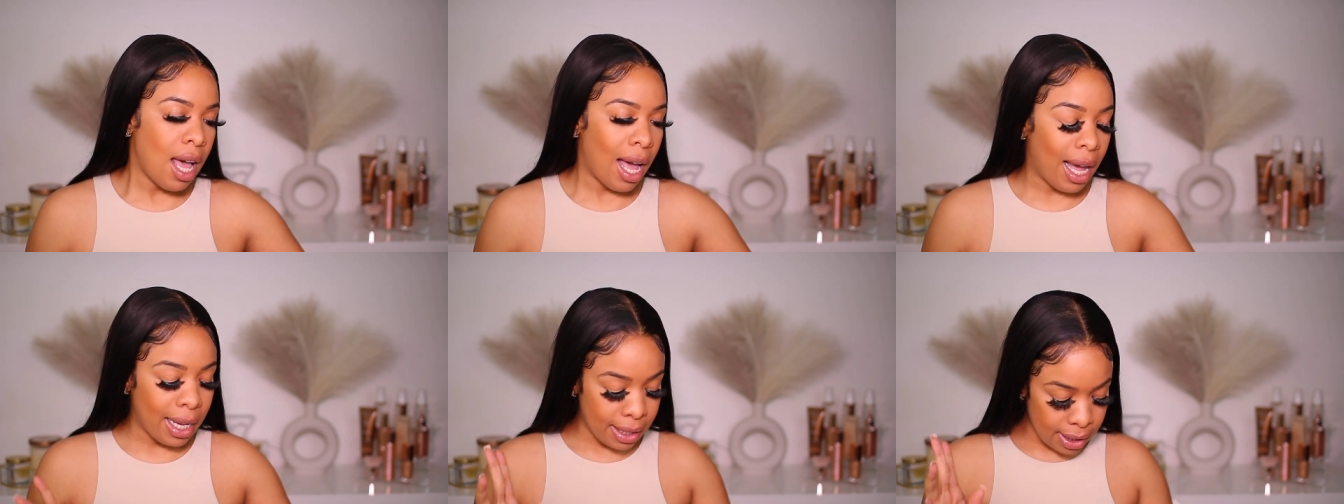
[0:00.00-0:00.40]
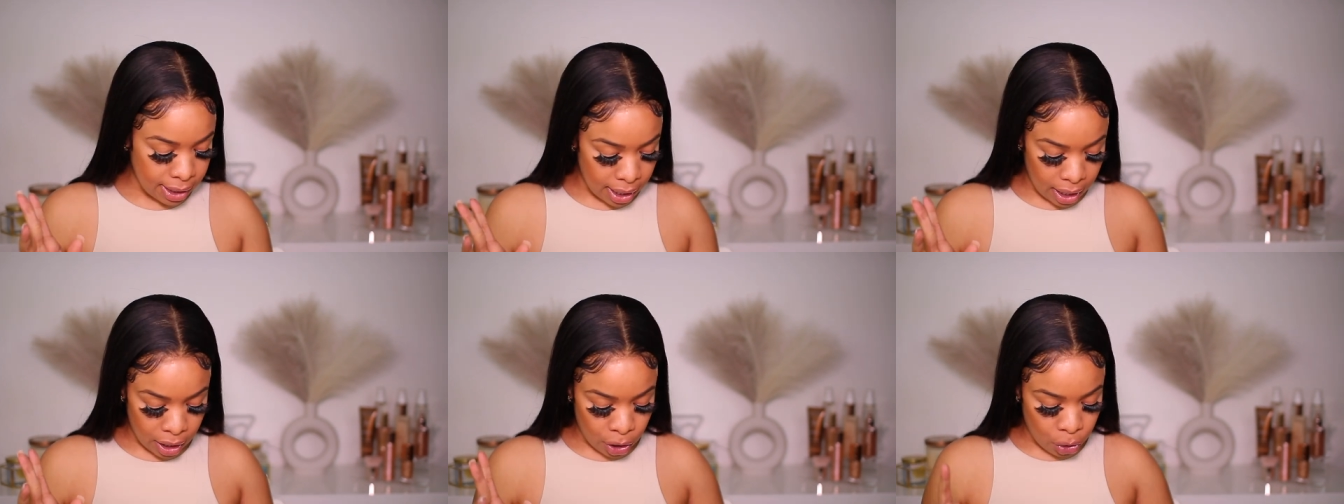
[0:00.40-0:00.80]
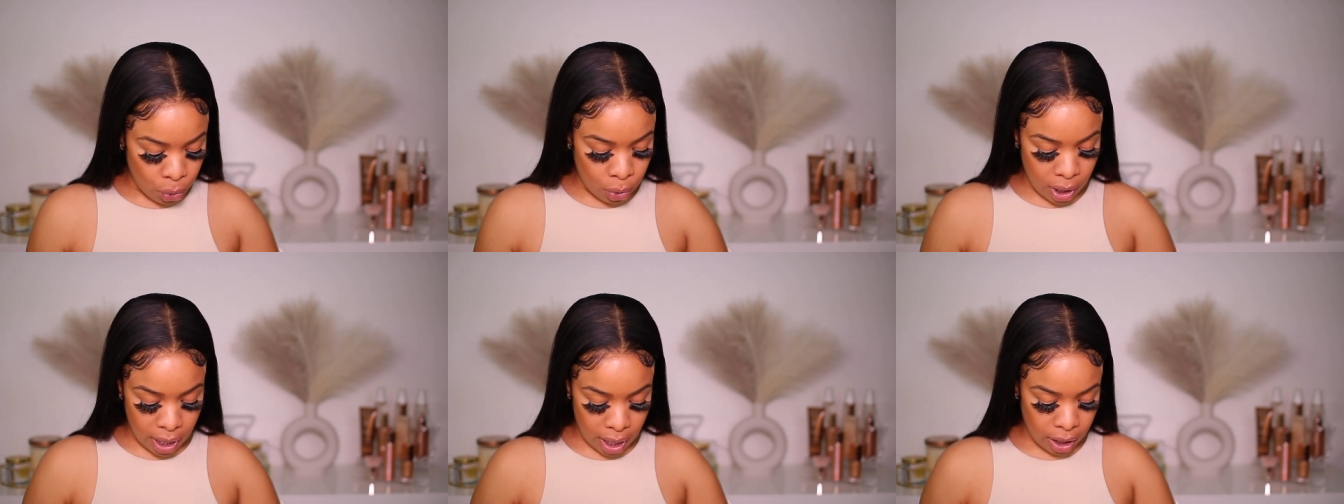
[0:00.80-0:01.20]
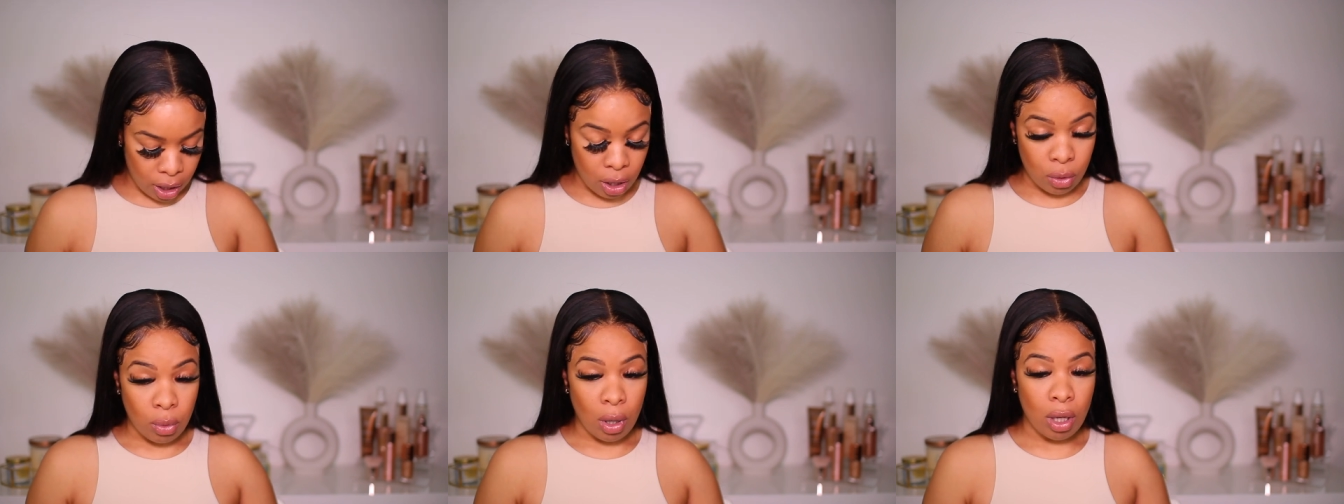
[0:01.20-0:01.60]
I'd say you can't
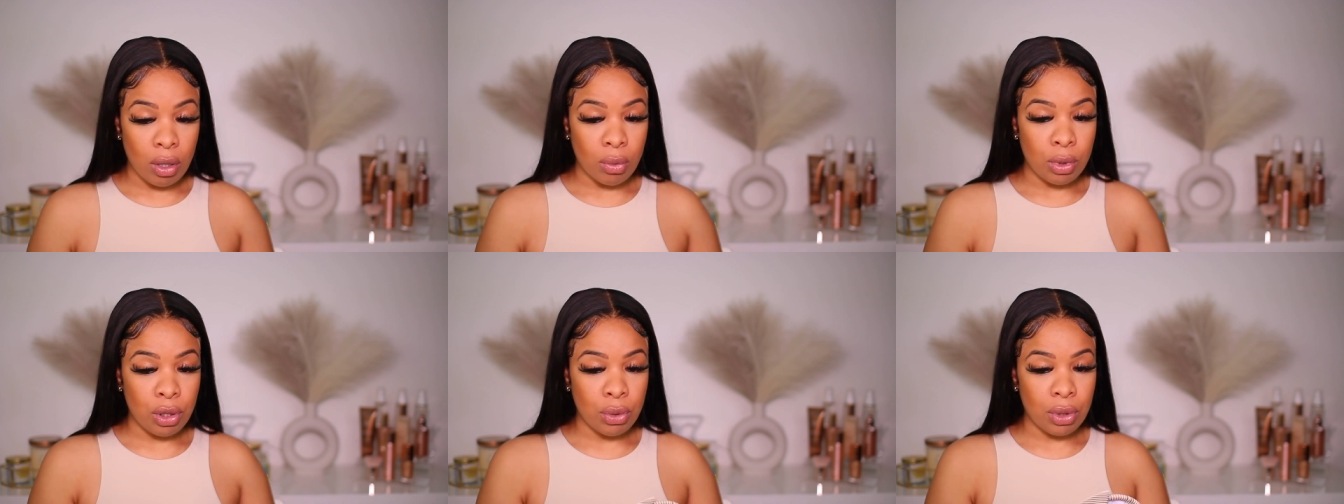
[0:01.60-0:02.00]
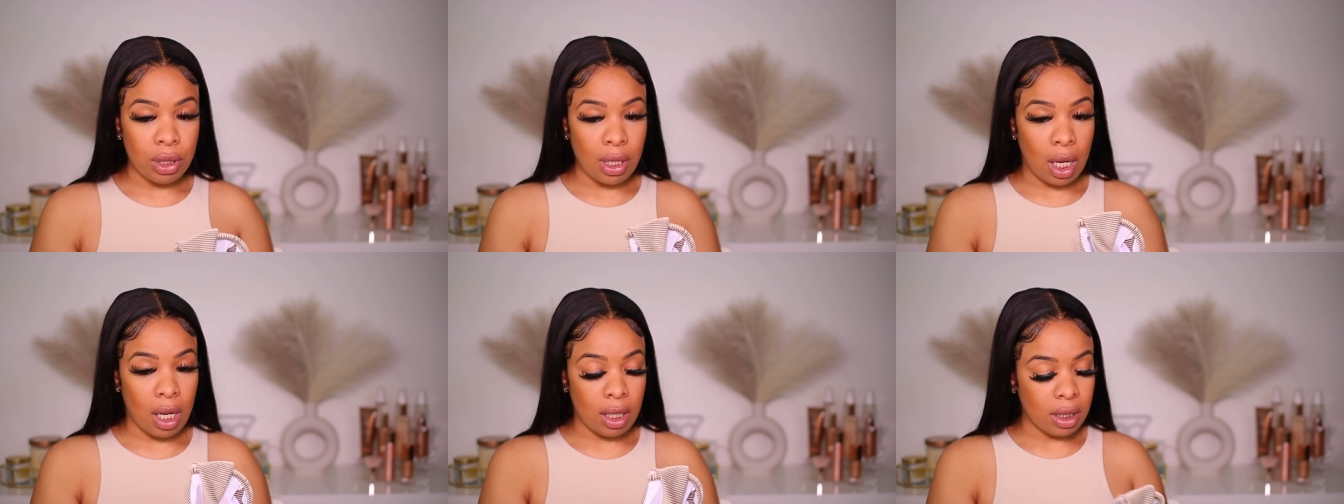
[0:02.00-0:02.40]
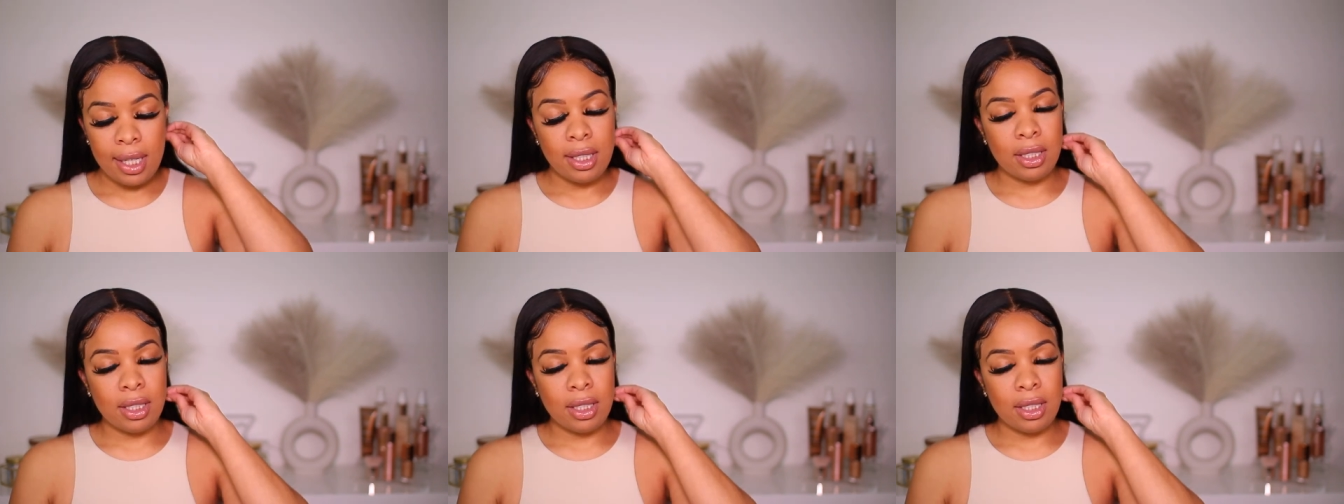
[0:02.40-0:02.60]
go wrong with true to size.